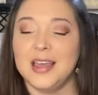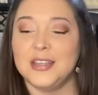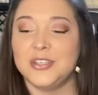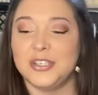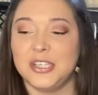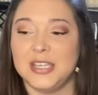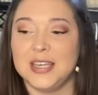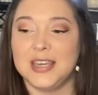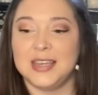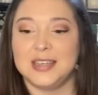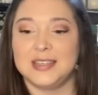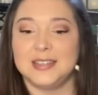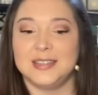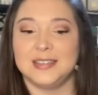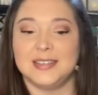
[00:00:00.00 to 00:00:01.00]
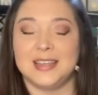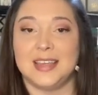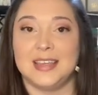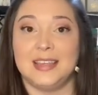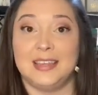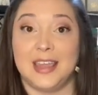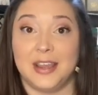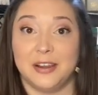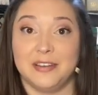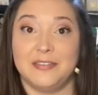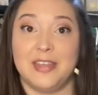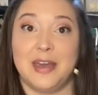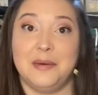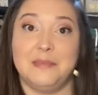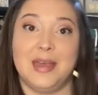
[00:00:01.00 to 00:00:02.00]
She is taking care of
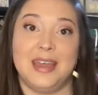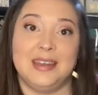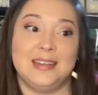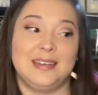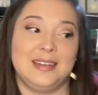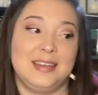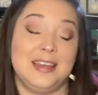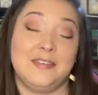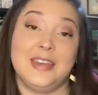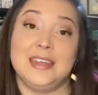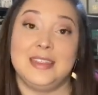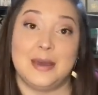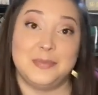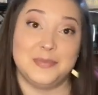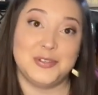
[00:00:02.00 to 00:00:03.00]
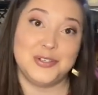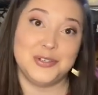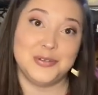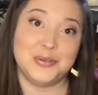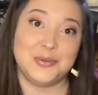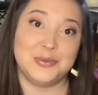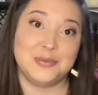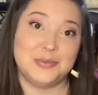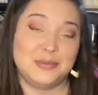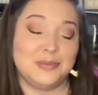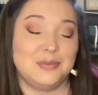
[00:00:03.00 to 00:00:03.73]
them and giving them to